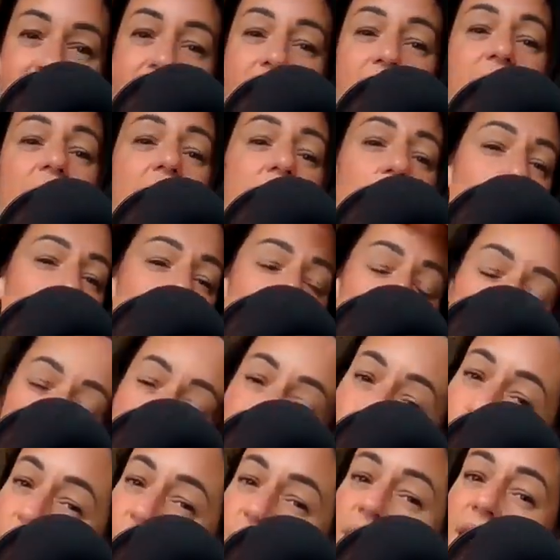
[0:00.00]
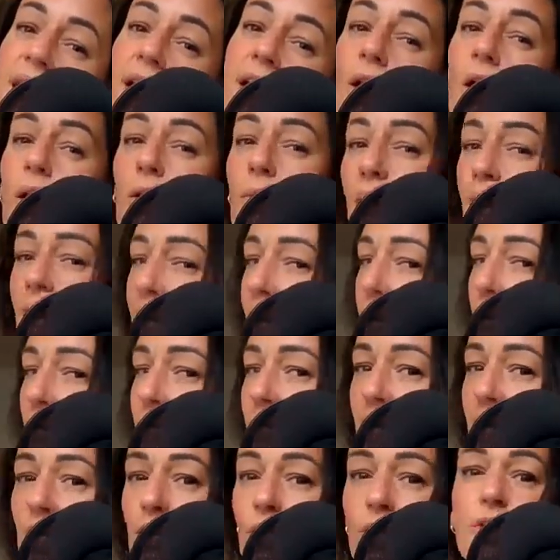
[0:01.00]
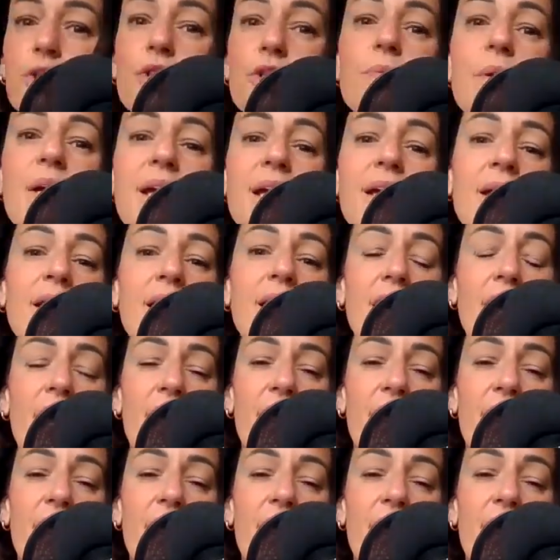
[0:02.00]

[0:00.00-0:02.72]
that you're too thin already, or that you're doing